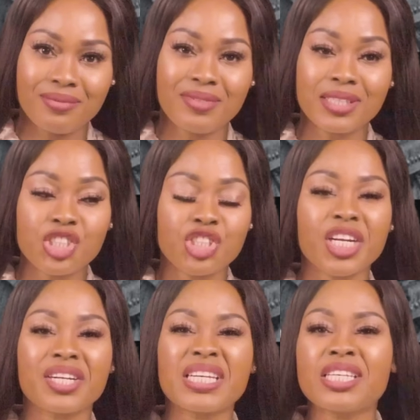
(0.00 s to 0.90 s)
this
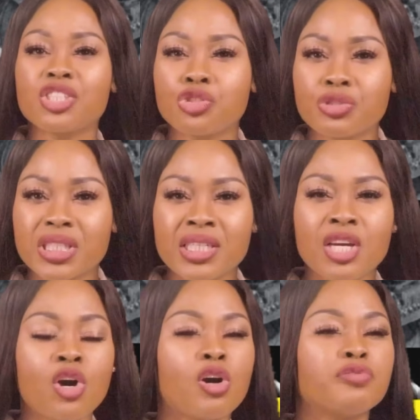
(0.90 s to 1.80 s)
shared history
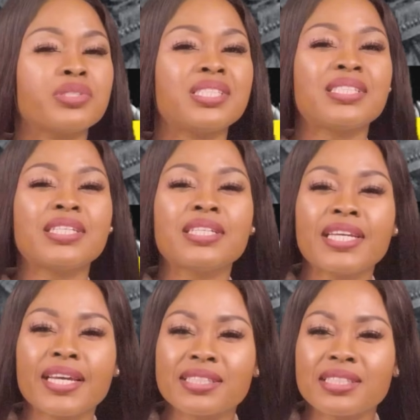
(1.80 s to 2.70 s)
of
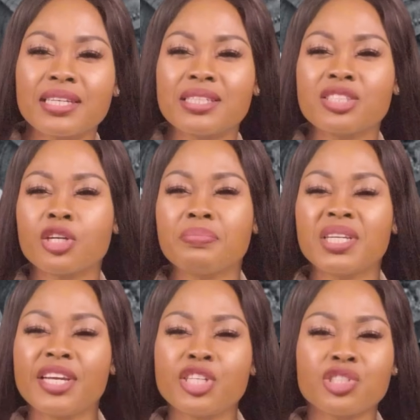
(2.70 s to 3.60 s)
resilience and
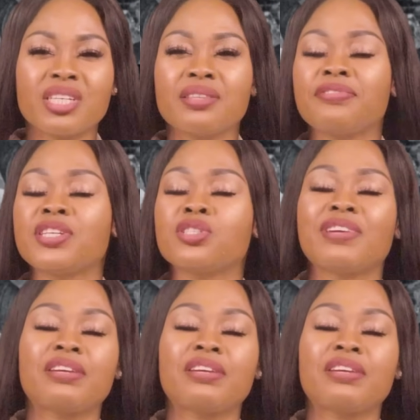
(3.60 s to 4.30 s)
determination in the face of